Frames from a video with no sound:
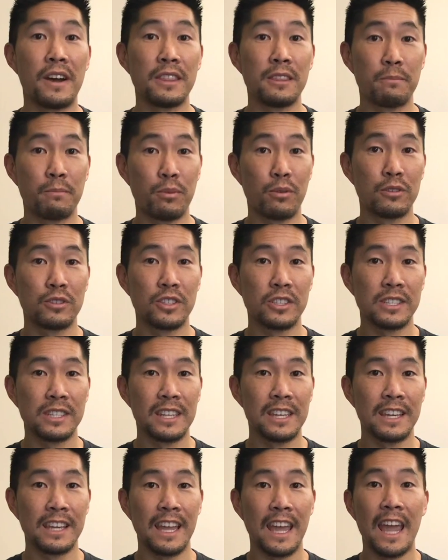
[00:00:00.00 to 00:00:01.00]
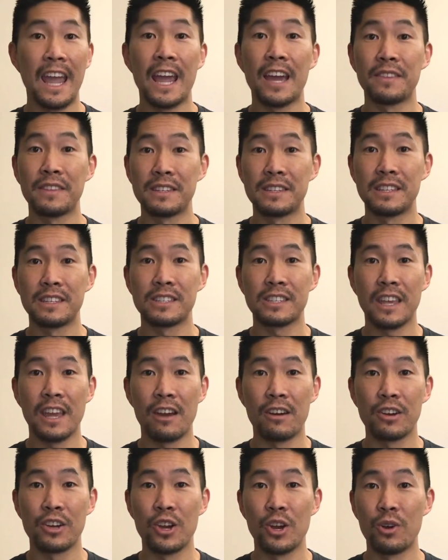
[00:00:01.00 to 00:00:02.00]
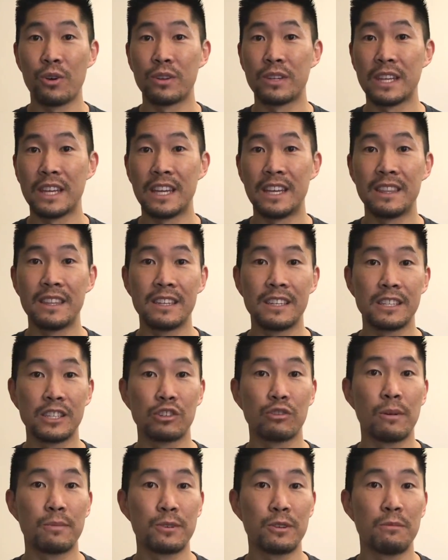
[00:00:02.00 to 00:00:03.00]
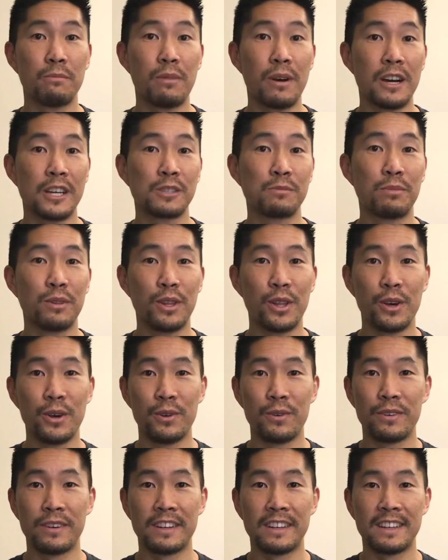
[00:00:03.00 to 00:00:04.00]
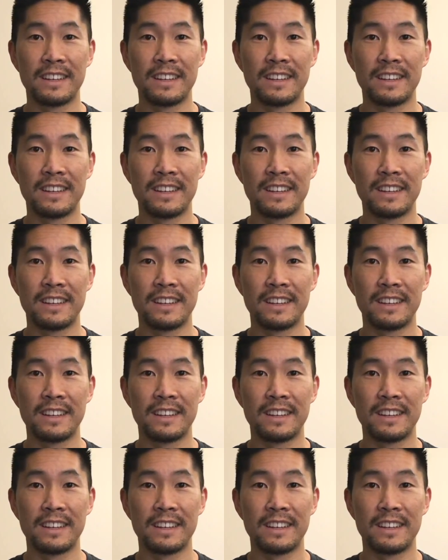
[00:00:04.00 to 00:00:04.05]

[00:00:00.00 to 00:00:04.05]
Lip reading: find the purchase link and the discount code in the description box below.